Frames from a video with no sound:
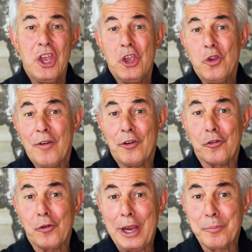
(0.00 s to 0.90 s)
You have a
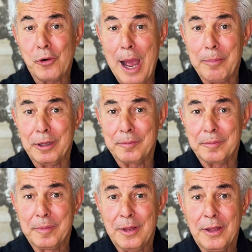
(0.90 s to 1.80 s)
great problem.
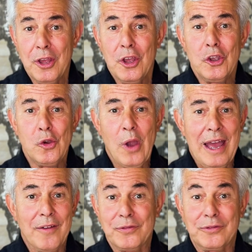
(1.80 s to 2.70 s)
You
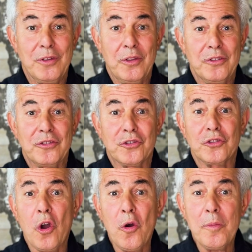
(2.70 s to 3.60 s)
have
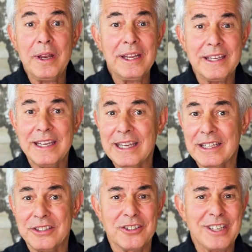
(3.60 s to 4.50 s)
so many
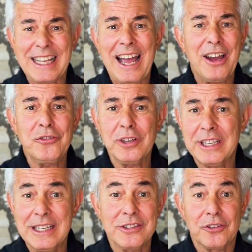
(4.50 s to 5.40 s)
kids. There's like 100
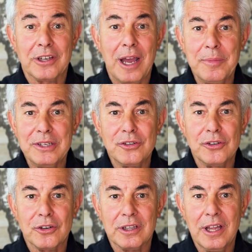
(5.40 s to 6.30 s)
kids that are coming to
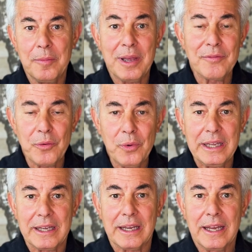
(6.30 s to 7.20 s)
your club every
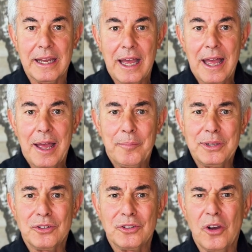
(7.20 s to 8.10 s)
week,
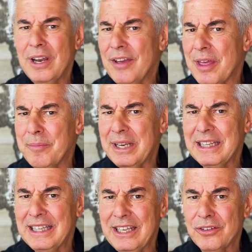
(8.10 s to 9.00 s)
but you don't have that many
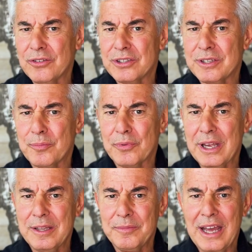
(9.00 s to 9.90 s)
leaders to
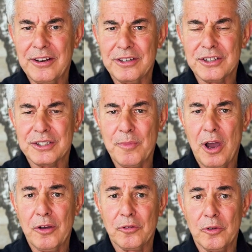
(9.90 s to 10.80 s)
break them down into
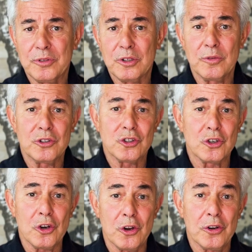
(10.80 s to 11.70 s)
small groups to
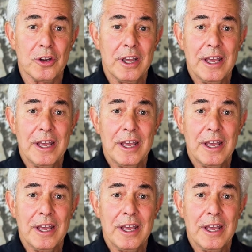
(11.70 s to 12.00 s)
ensure